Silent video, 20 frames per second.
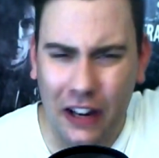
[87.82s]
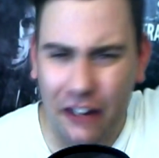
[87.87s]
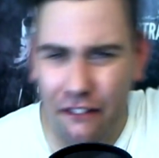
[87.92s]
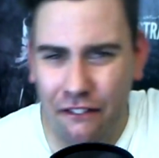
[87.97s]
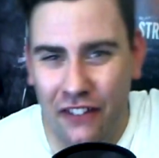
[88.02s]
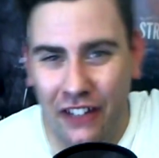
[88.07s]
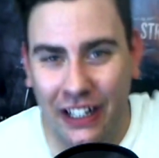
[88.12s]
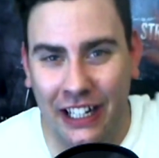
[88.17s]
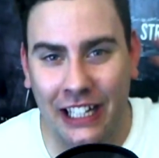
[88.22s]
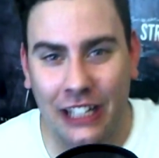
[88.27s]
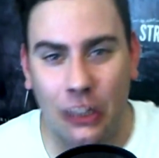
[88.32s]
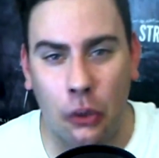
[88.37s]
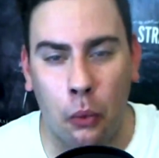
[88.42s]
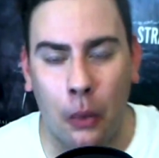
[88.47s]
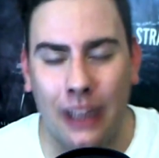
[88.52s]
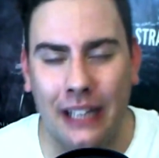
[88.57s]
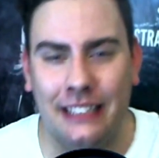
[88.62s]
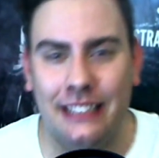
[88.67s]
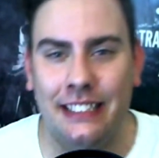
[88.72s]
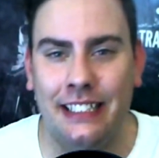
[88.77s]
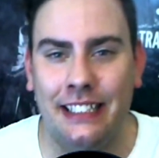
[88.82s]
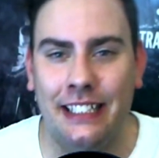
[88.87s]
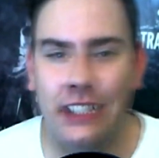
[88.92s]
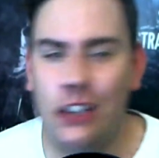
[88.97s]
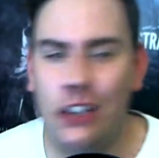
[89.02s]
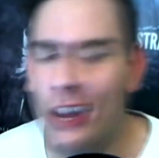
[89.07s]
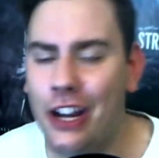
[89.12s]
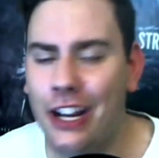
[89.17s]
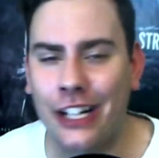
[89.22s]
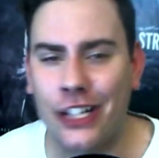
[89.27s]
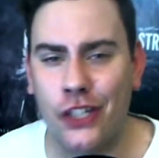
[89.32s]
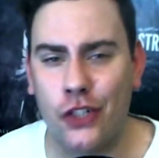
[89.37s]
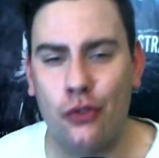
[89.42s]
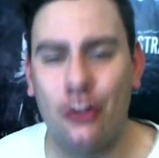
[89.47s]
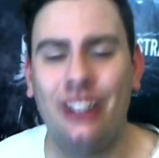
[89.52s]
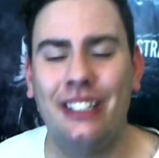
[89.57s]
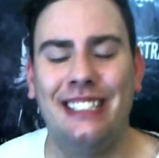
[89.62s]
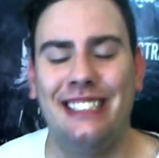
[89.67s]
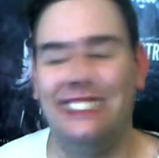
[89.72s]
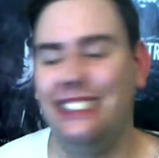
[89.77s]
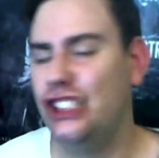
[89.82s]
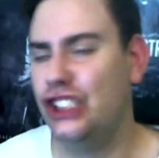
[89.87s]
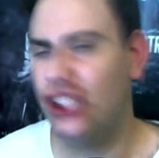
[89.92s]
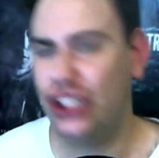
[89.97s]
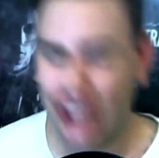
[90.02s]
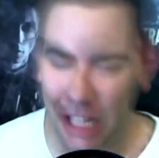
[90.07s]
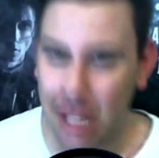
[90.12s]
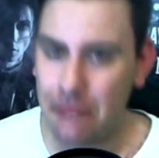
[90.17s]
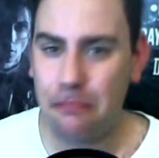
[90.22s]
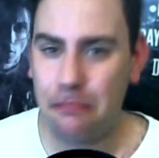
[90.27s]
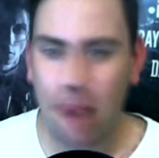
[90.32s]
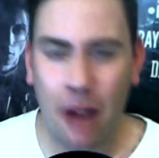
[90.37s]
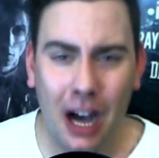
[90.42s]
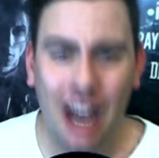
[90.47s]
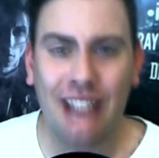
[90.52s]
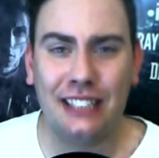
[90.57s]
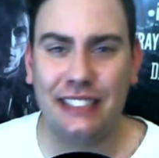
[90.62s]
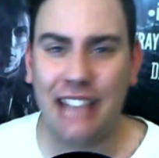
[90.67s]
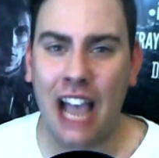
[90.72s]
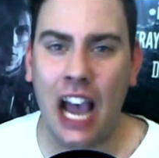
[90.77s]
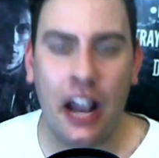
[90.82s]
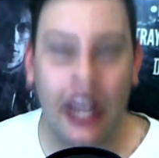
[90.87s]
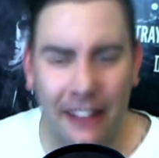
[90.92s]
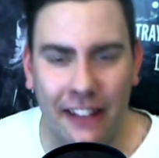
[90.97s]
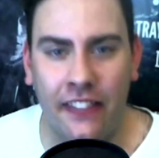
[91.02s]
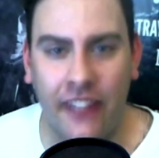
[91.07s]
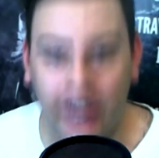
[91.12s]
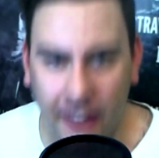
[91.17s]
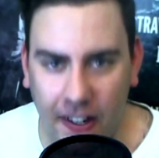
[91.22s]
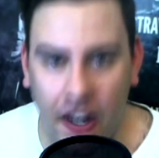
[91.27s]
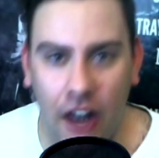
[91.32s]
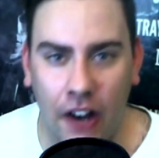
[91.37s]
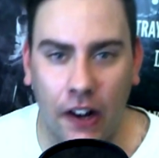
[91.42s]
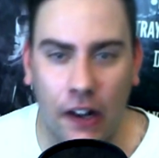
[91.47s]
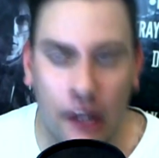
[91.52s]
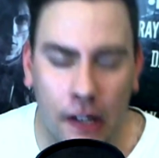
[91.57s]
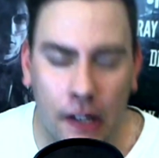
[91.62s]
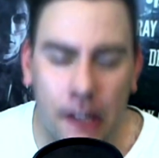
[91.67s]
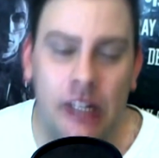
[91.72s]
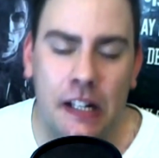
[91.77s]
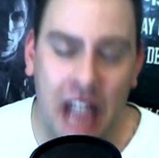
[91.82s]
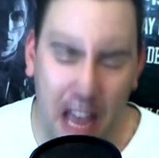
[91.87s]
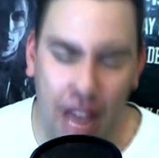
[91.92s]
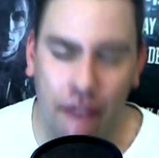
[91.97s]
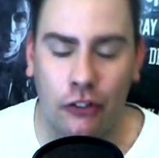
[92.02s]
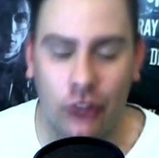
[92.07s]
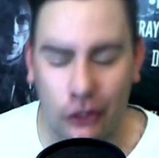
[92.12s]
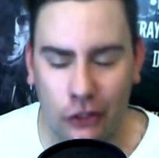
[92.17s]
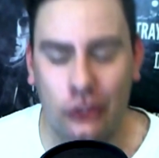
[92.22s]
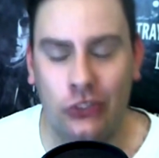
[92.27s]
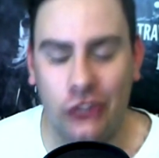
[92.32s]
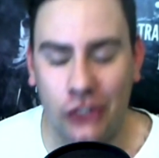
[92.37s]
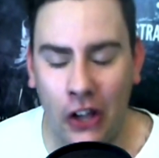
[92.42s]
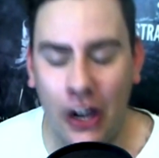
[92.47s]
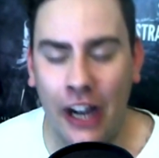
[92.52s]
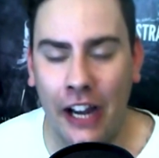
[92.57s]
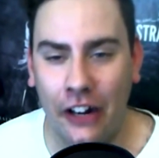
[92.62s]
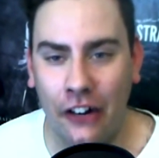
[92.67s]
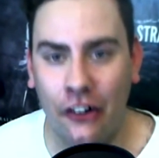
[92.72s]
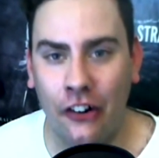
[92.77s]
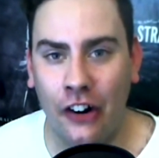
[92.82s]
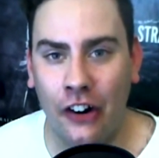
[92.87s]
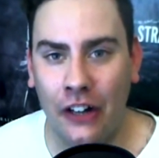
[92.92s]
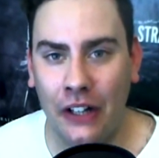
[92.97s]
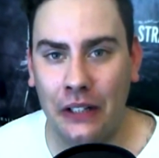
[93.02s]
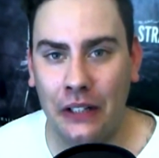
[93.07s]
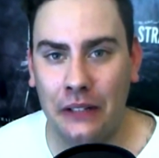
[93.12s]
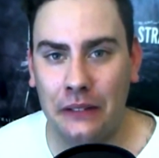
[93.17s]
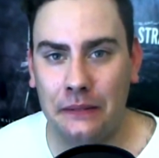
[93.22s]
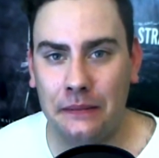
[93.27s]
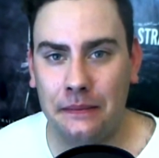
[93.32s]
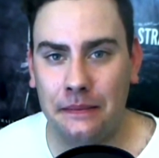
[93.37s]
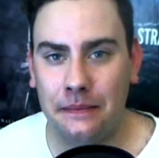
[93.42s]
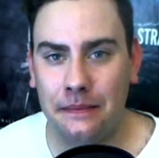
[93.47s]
Go get fucking wasted. Go get drunk as shit. Pass out in the gutter. Have a good night, alright?